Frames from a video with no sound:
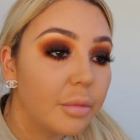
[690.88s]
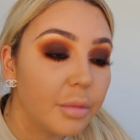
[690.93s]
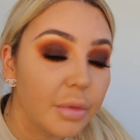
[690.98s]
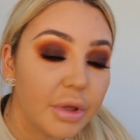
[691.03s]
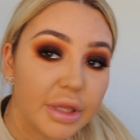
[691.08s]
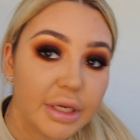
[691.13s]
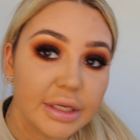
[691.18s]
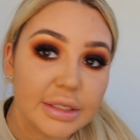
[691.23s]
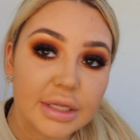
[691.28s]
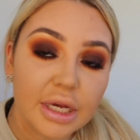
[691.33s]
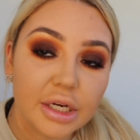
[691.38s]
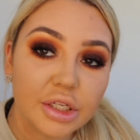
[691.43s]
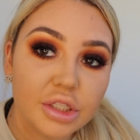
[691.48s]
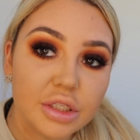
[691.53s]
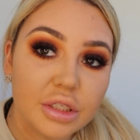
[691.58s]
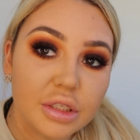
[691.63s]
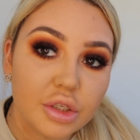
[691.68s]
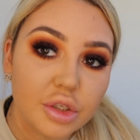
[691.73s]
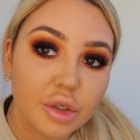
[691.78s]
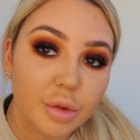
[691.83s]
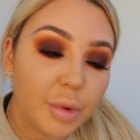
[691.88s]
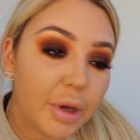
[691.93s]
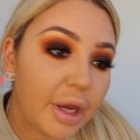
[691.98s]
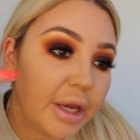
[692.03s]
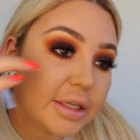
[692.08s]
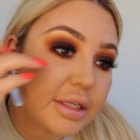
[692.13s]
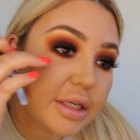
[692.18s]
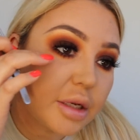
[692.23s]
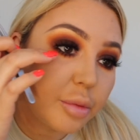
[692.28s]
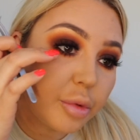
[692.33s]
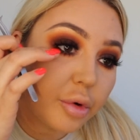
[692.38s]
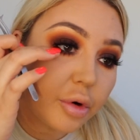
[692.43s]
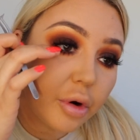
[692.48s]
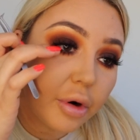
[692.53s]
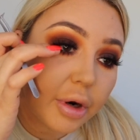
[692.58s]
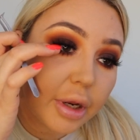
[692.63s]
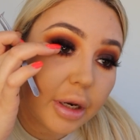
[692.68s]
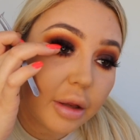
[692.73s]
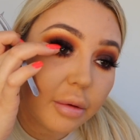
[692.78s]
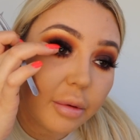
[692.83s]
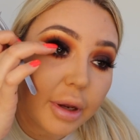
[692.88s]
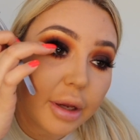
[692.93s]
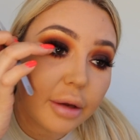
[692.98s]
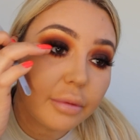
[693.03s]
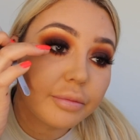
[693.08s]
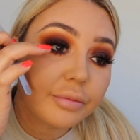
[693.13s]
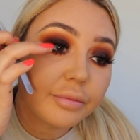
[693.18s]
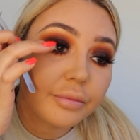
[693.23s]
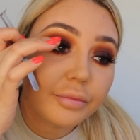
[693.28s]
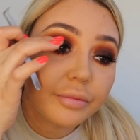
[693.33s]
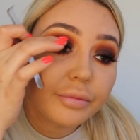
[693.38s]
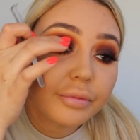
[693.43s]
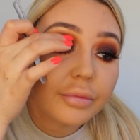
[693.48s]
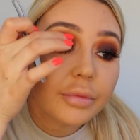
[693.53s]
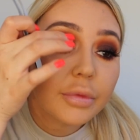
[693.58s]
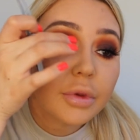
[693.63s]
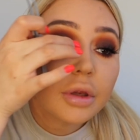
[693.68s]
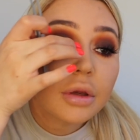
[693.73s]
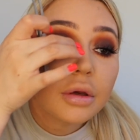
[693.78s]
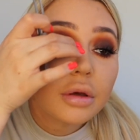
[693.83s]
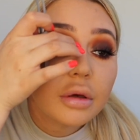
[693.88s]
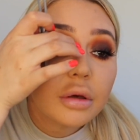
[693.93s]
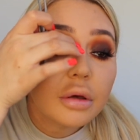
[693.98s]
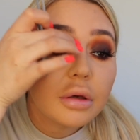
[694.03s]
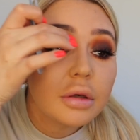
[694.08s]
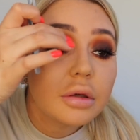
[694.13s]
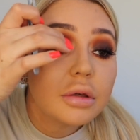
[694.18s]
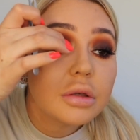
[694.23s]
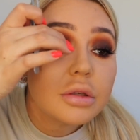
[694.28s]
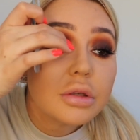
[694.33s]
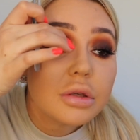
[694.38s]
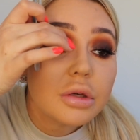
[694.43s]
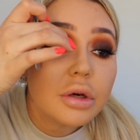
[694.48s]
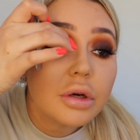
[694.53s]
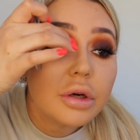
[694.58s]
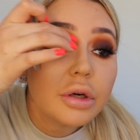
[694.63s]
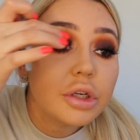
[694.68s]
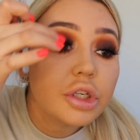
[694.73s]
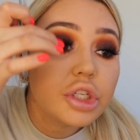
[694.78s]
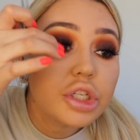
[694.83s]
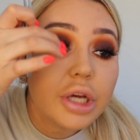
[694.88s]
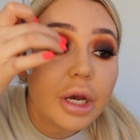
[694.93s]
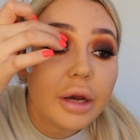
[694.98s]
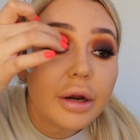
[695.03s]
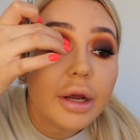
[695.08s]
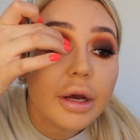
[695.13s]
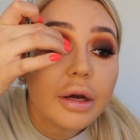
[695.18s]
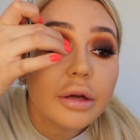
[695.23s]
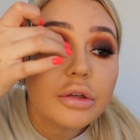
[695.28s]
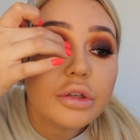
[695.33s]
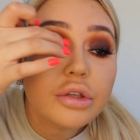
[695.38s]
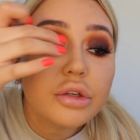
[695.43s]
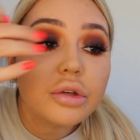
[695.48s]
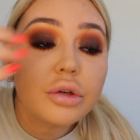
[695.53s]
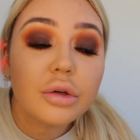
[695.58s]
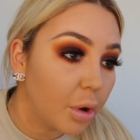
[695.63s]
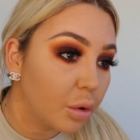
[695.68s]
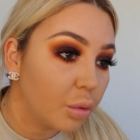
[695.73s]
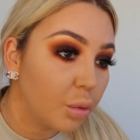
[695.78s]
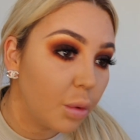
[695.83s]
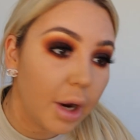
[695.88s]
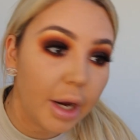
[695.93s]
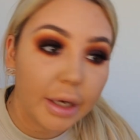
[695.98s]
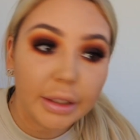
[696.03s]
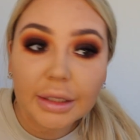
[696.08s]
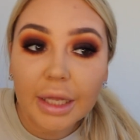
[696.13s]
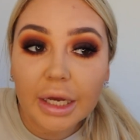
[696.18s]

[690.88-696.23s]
But these lashes are super easy to put on anyway. So shout out to Worldwide